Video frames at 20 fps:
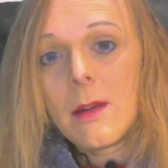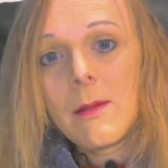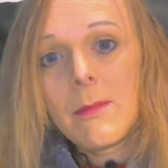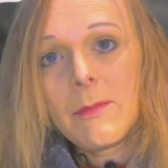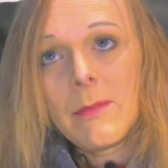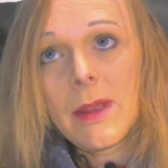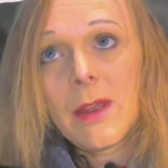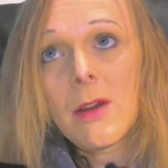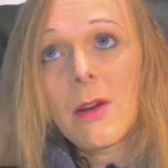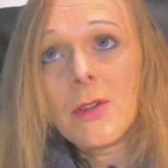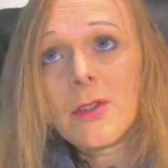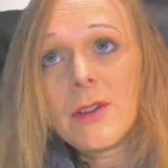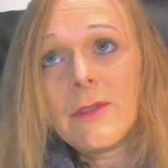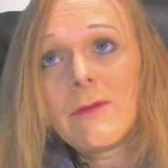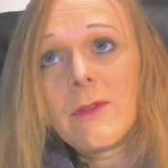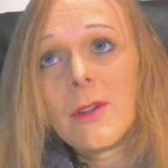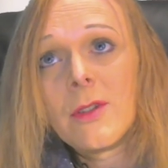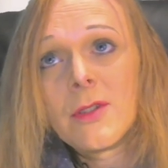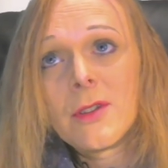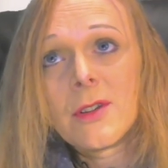Because it
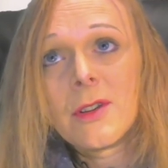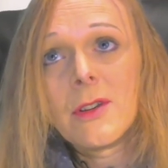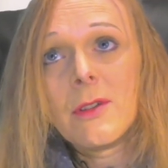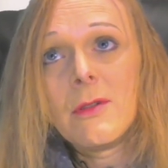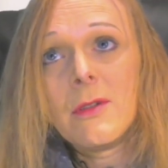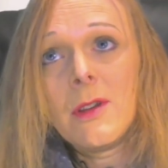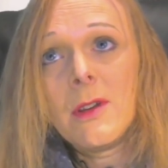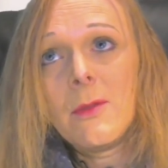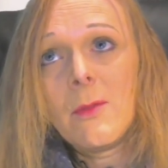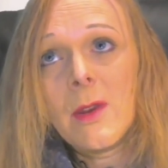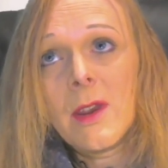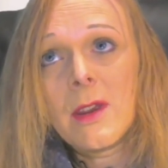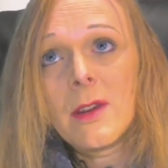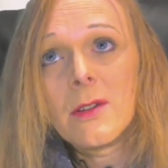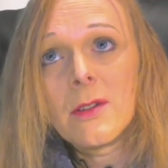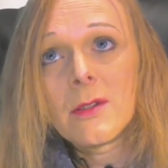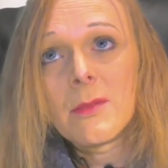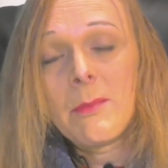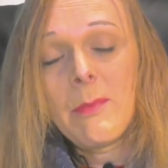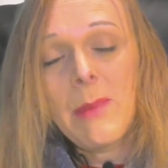runs to you, we can just